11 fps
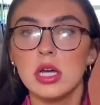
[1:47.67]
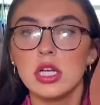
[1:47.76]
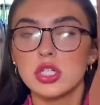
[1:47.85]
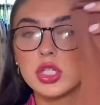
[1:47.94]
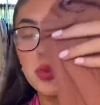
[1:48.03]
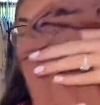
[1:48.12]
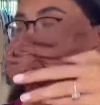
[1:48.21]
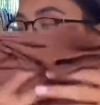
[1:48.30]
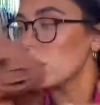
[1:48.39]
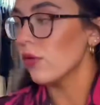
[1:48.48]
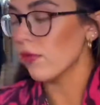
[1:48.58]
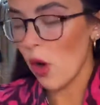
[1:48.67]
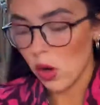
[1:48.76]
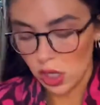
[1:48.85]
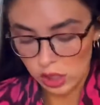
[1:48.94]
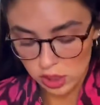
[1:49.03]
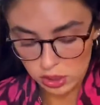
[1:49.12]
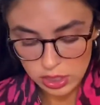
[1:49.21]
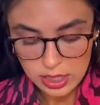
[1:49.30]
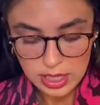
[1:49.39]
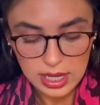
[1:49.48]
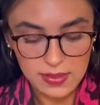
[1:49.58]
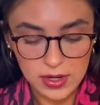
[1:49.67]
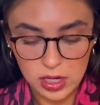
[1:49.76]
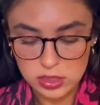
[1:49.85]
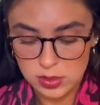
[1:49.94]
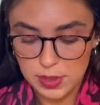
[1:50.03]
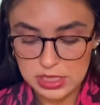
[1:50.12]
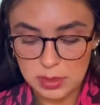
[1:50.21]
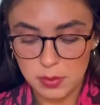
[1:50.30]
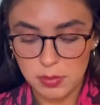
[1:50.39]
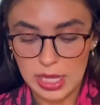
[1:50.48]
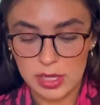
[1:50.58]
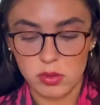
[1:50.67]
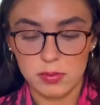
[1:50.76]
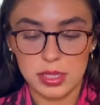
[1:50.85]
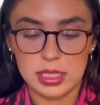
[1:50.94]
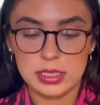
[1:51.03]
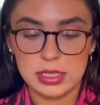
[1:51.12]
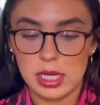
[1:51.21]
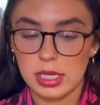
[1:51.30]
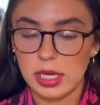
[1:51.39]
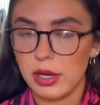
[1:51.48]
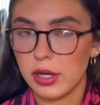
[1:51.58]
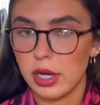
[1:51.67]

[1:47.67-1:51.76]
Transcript: Just really cute fall color. And then I also picked up a black one because like, how could I